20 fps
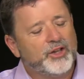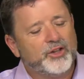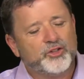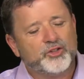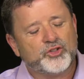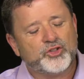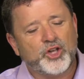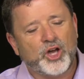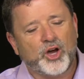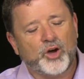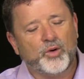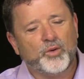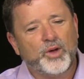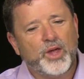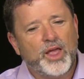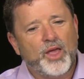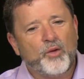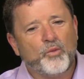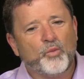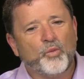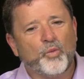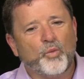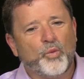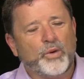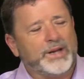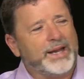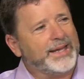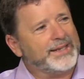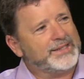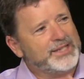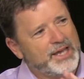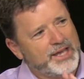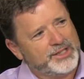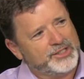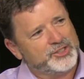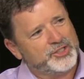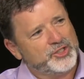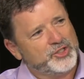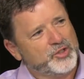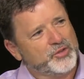So what I
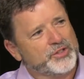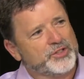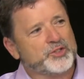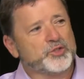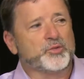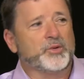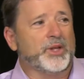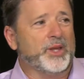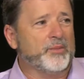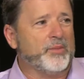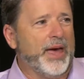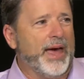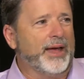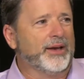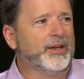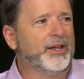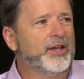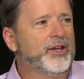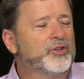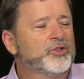tend to do, this is really bad,